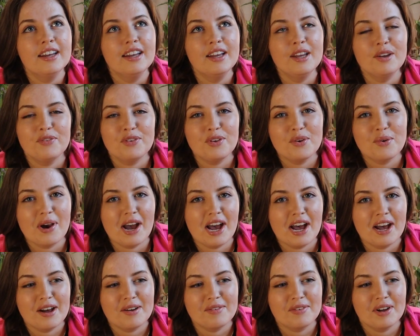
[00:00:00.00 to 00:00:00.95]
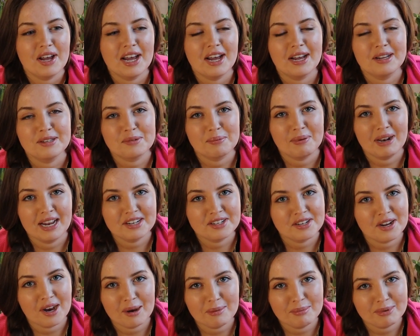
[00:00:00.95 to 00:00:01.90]
if you have a
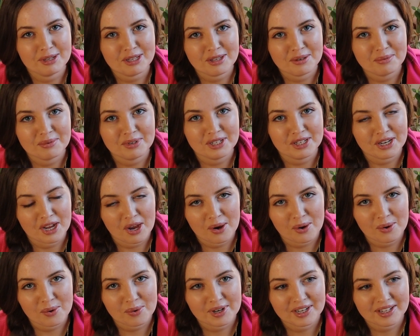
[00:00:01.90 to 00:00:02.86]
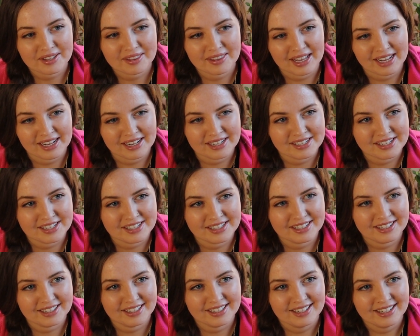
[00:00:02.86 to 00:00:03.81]
houseplant hobby, you will know that
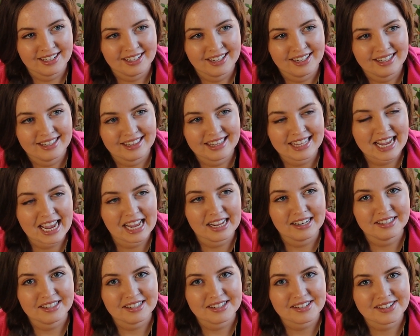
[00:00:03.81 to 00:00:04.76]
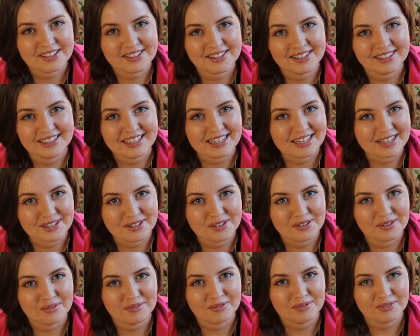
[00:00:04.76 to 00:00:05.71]
the endless
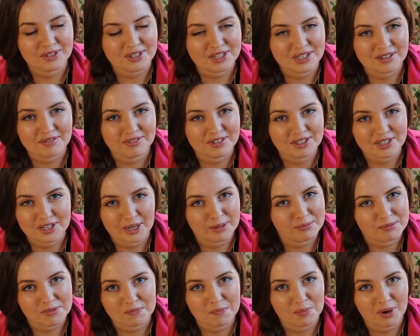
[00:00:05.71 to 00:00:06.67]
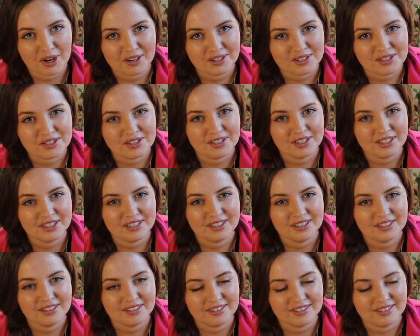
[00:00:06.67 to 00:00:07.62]
need for different types of pots,
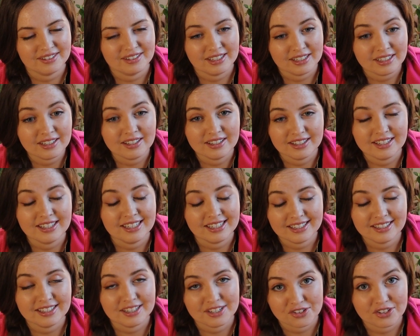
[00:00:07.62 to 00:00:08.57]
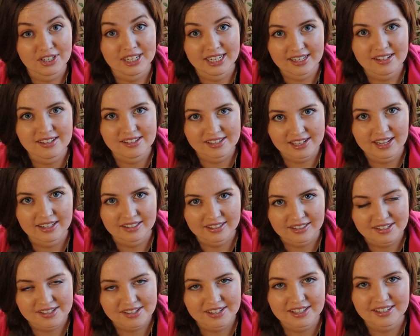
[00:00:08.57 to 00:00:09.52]
it literally is
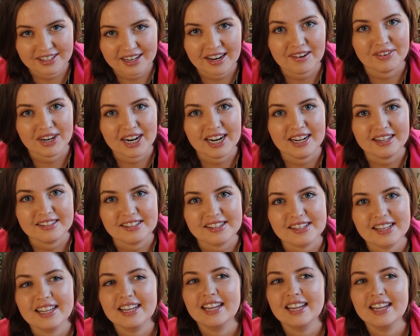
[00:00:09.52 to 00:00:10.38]
endless. It never ends.